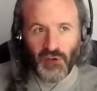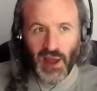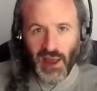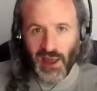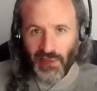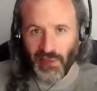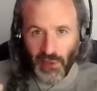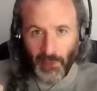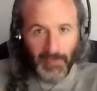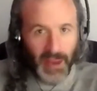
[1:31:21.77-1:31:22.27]

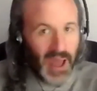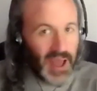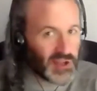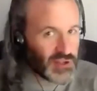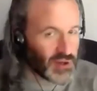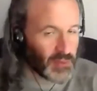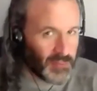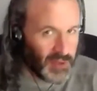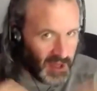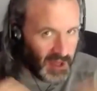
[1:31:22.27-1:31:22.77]
The banks are
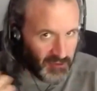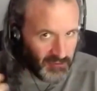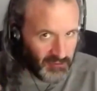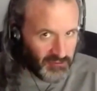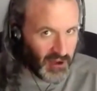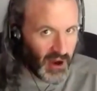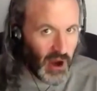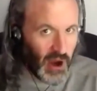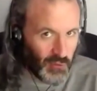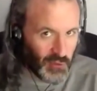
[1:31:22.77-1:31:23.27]
being
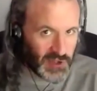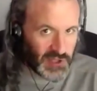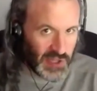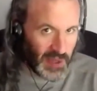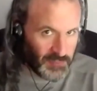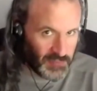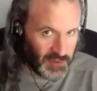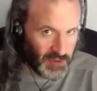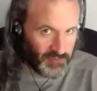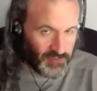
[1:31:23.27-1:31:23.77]
very
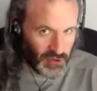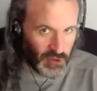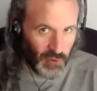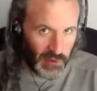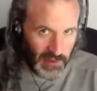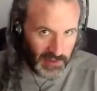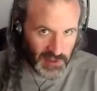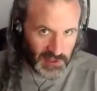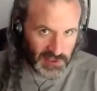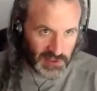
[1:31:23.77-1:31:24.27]
receptive for doing this.